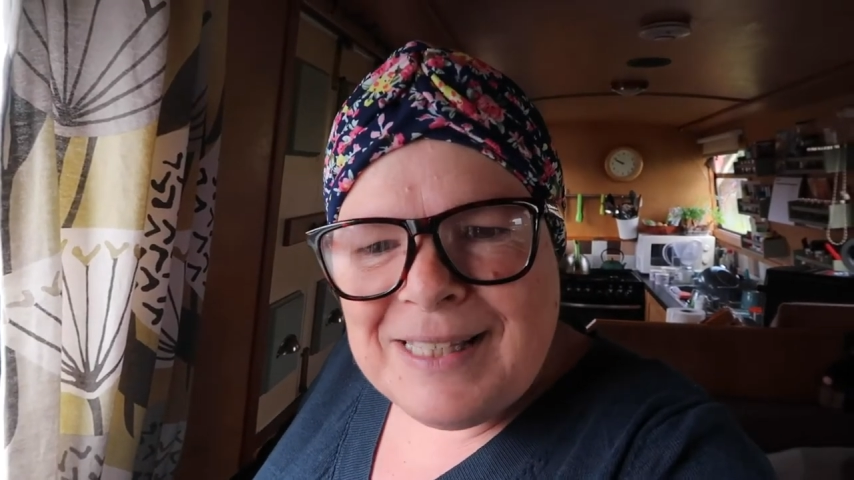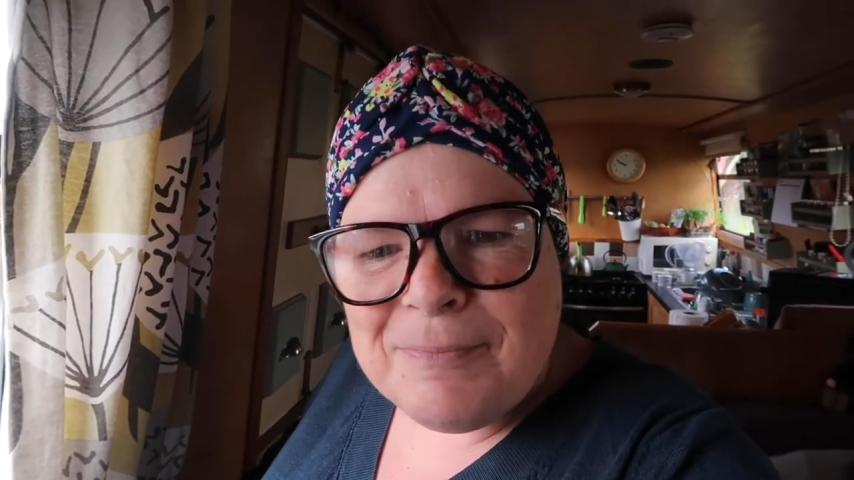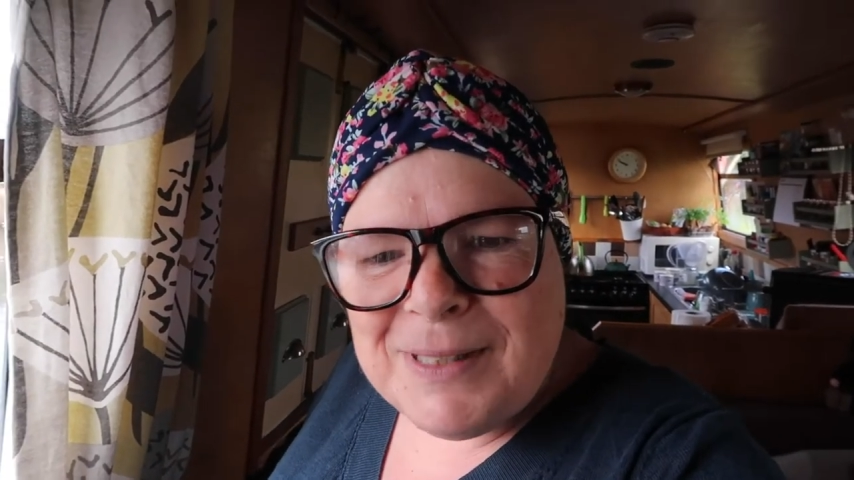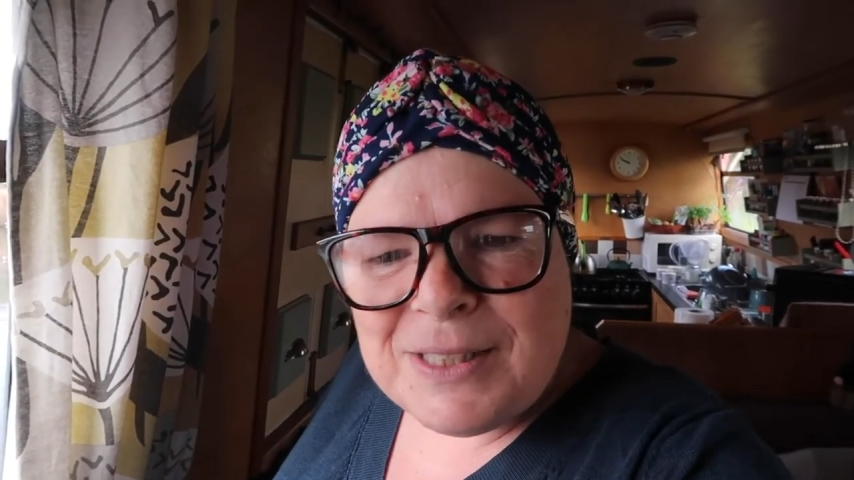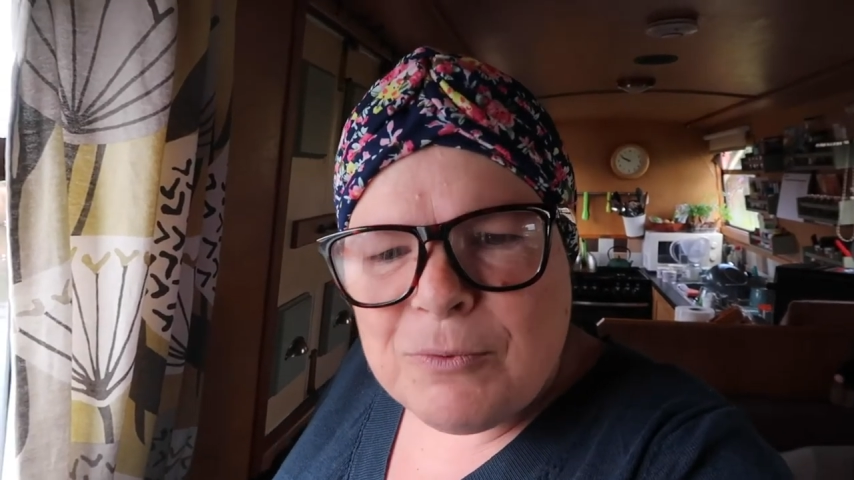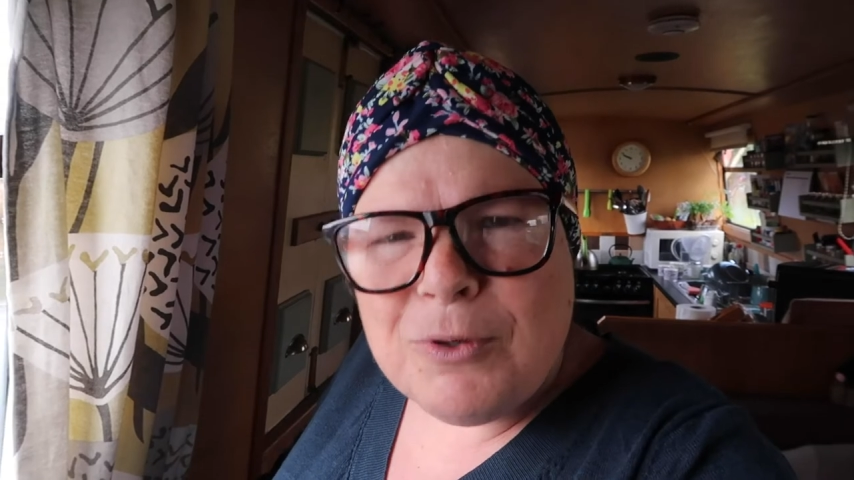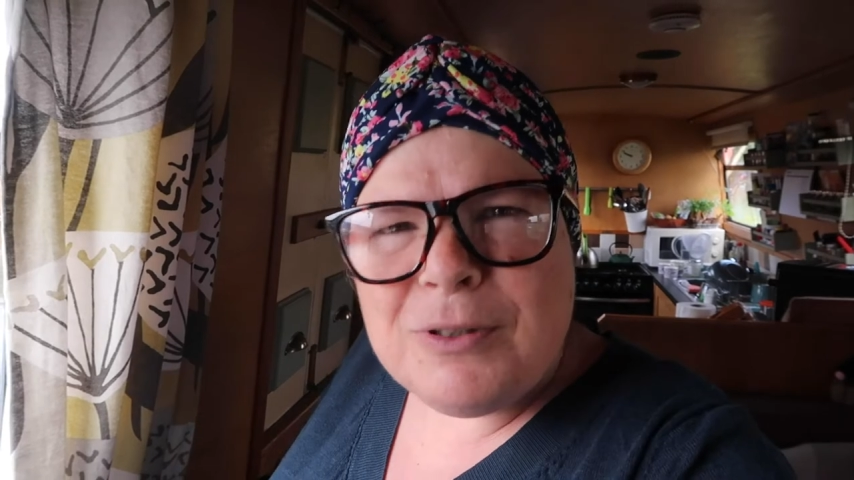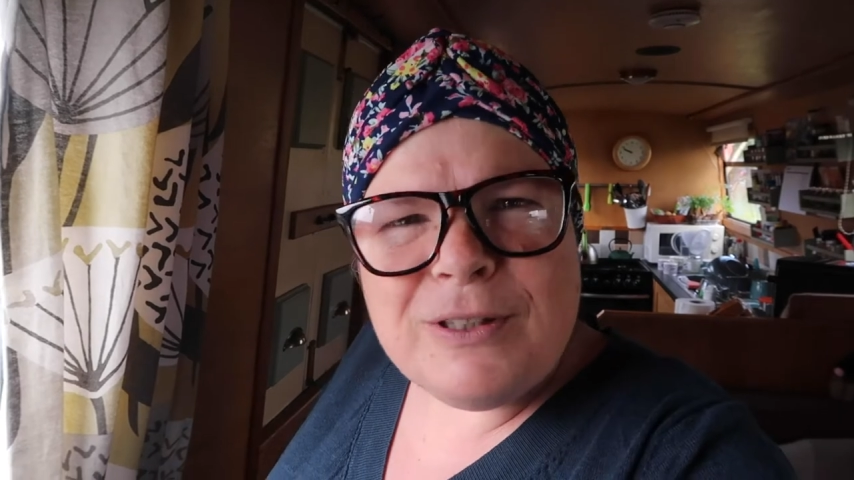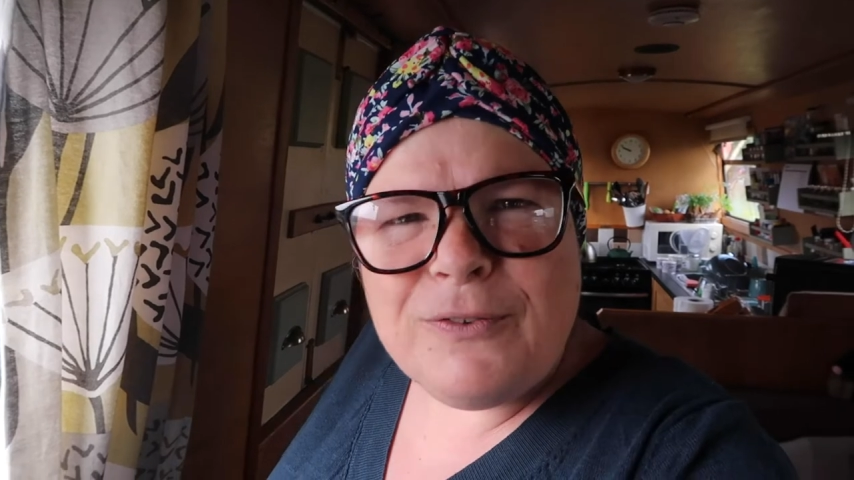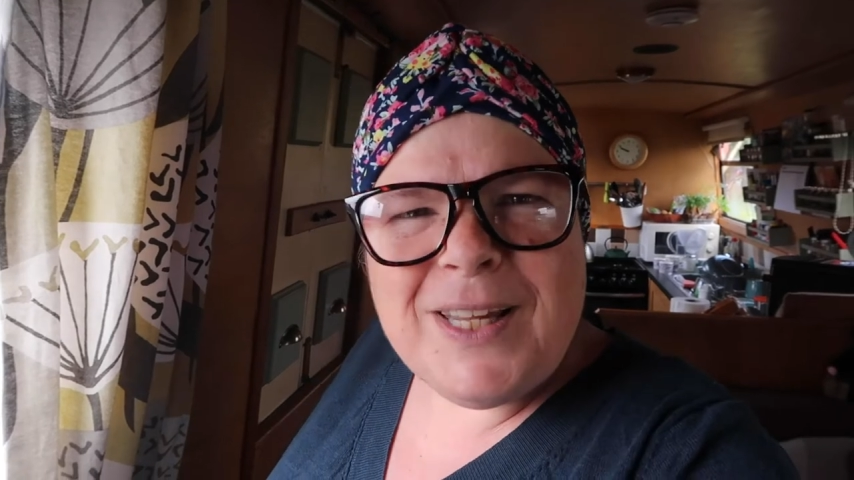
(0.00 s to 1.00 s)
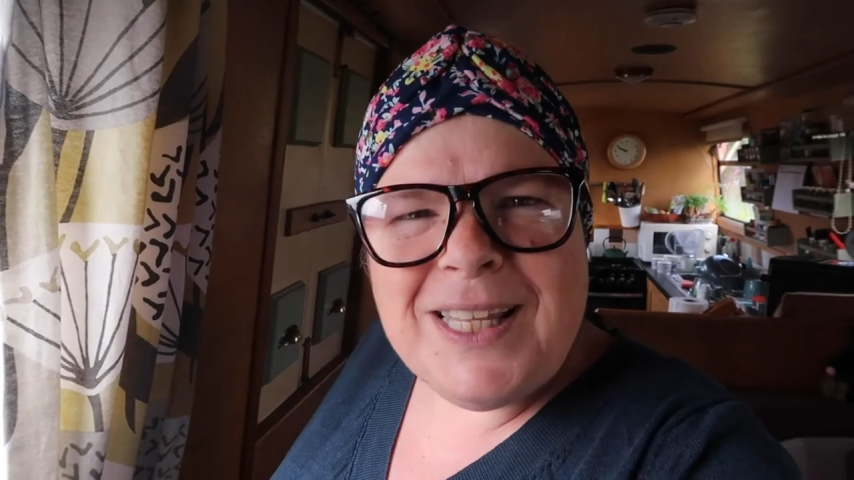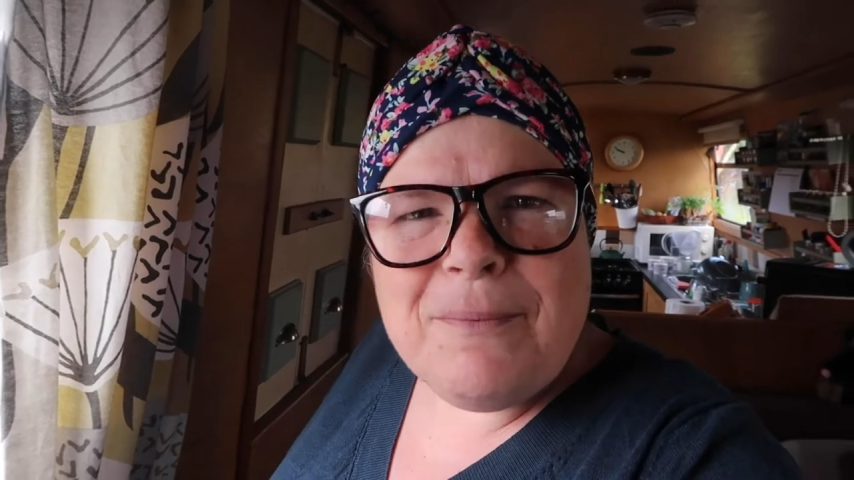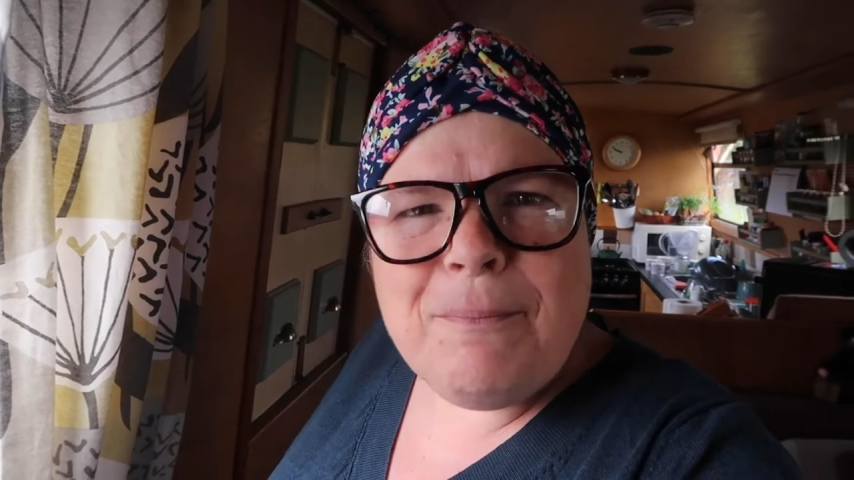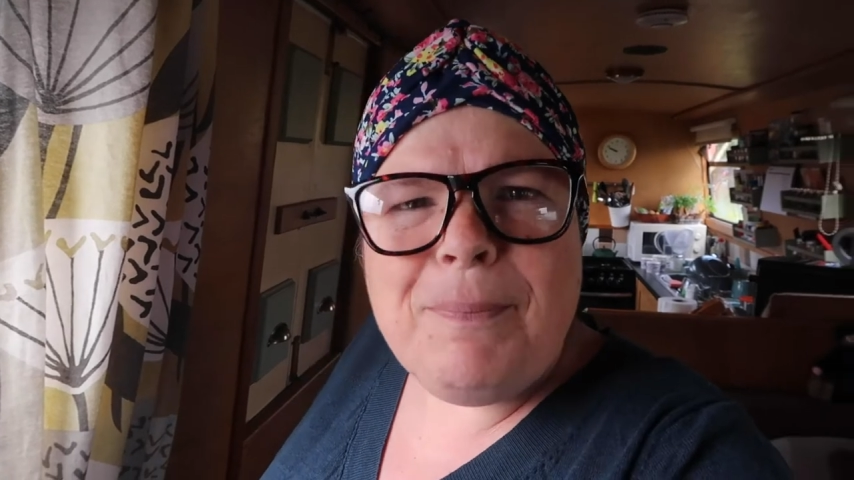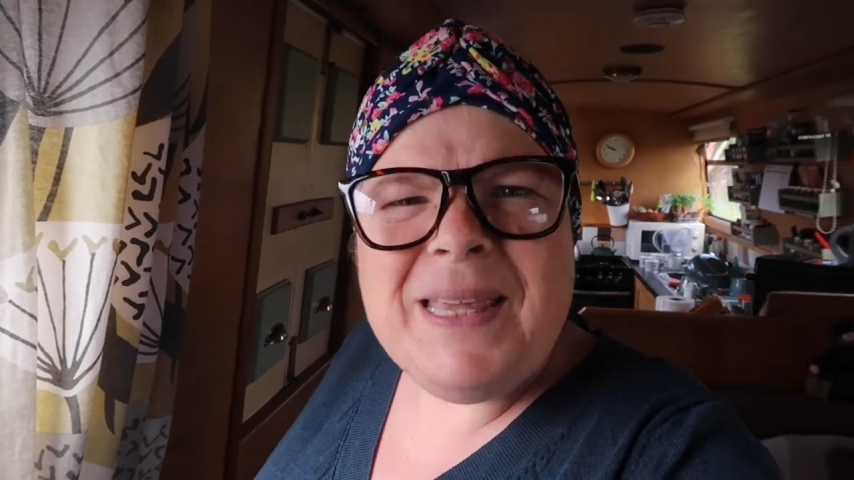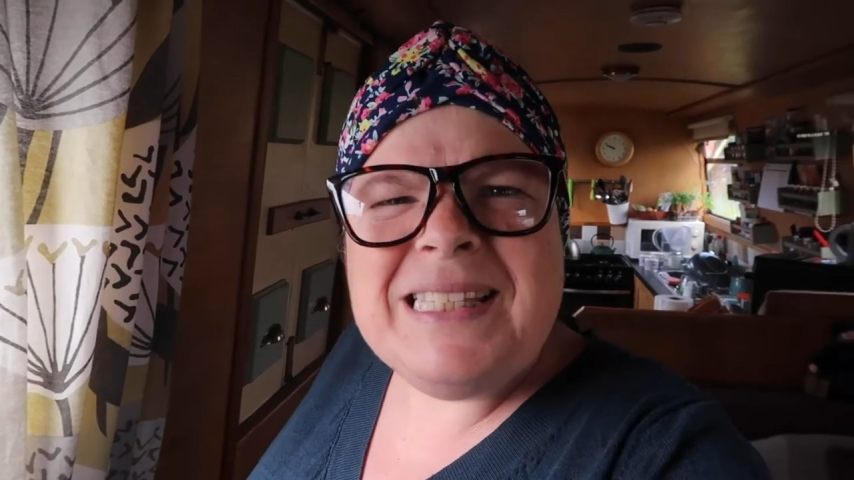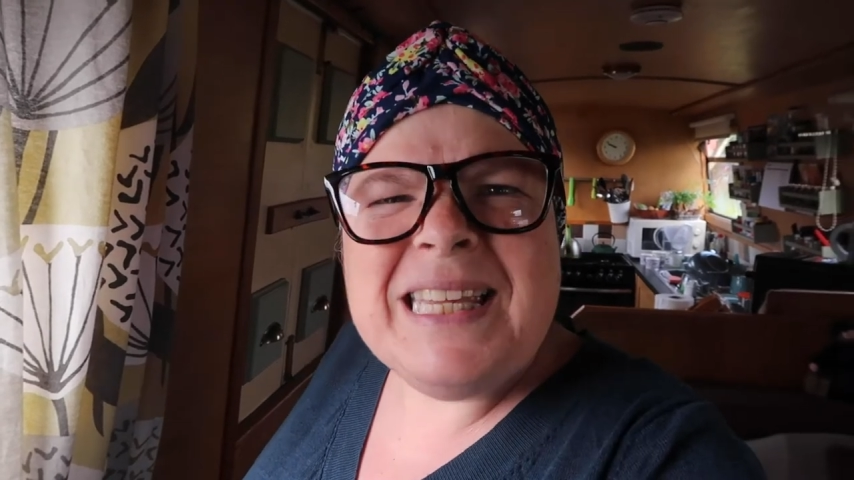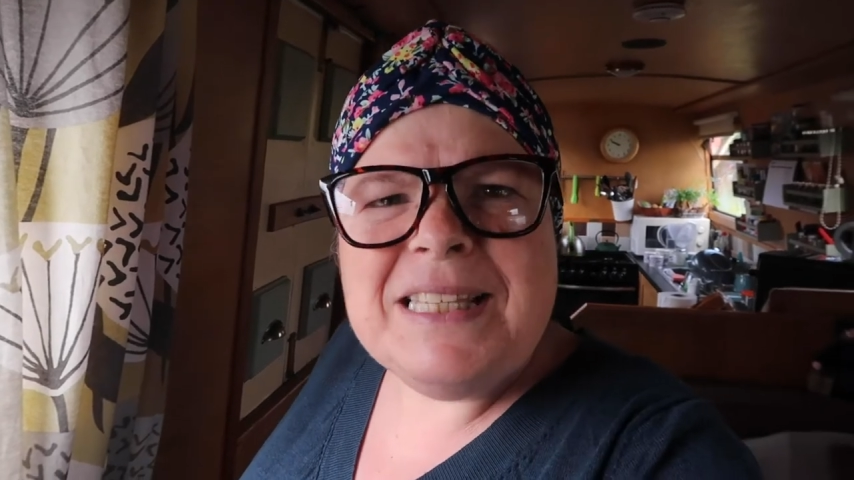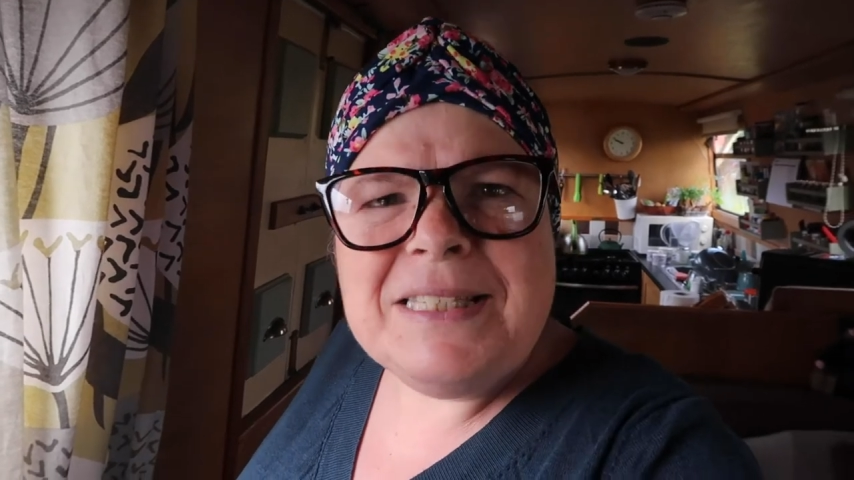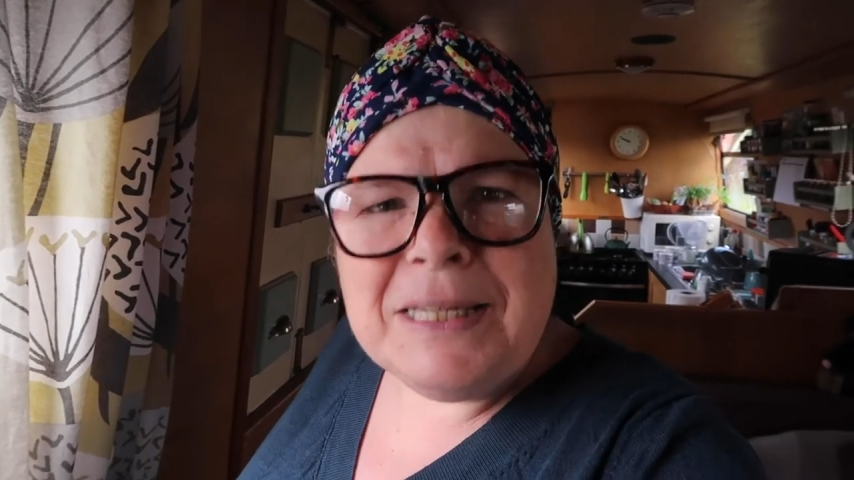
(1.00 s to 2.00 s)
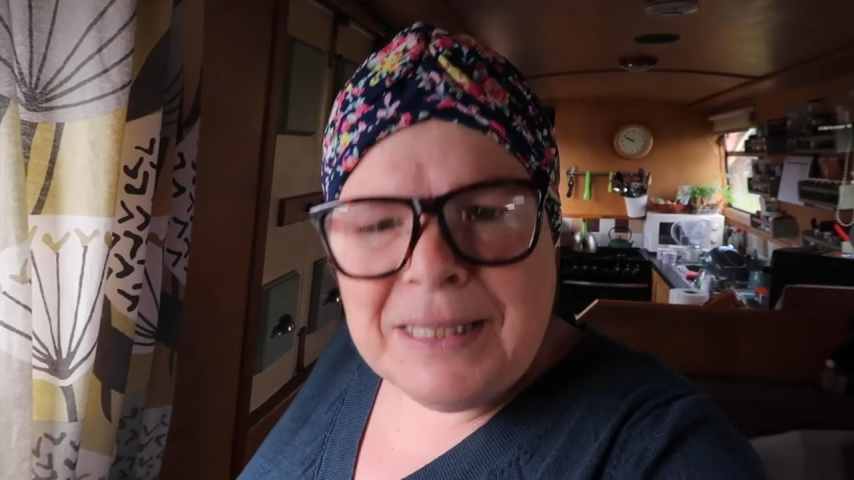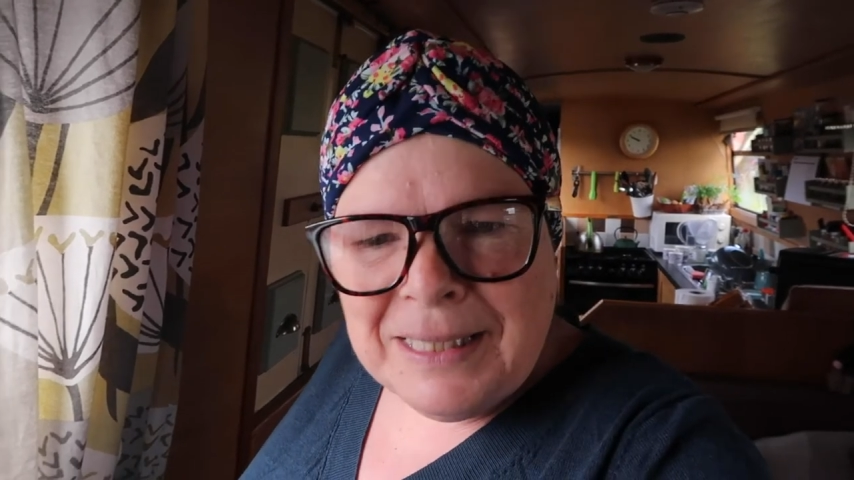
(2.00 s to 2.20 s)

Mr Warner's feeling busied.